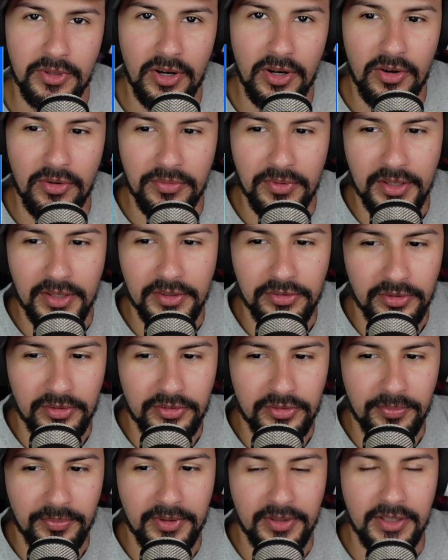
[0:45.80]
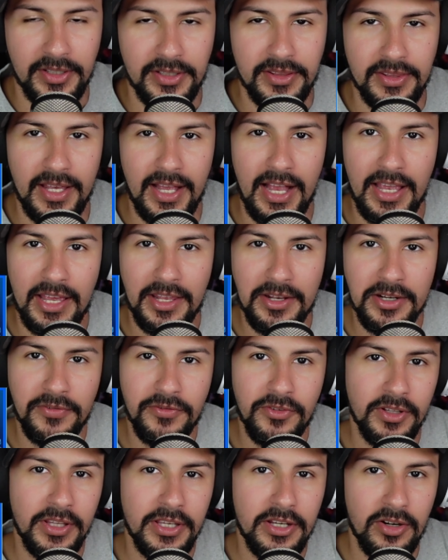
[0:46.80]
own this or something like that. And if
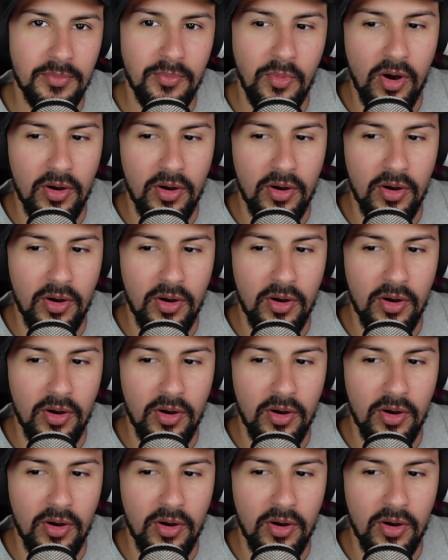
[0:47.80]
you're like a